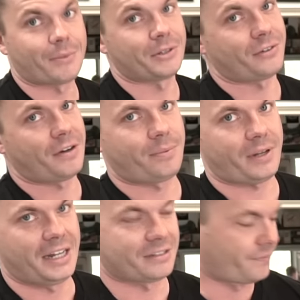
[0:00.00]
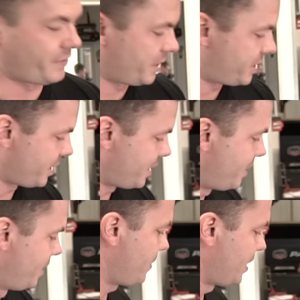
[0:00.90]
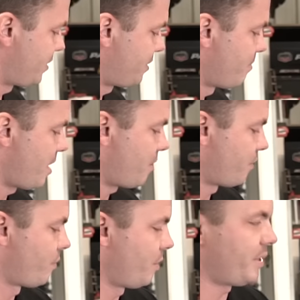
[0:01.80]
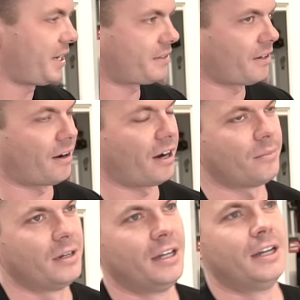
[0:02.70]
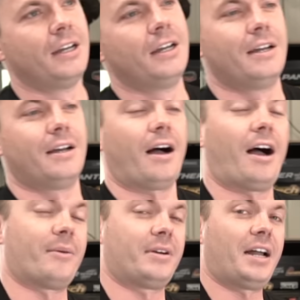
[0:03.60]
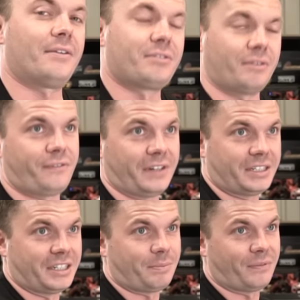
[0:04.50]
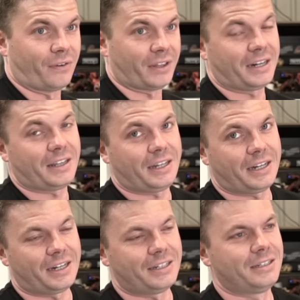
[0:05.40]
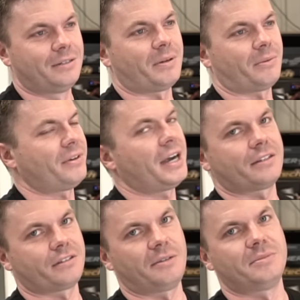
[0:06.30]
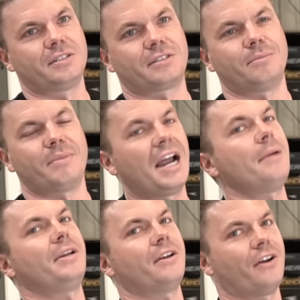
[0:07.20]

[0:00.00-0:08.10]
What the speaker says: and we do have plans on finishing it. It's just a matter of when we get time. I would love to have finished this before the end of the year, but we ran out of time. So maybe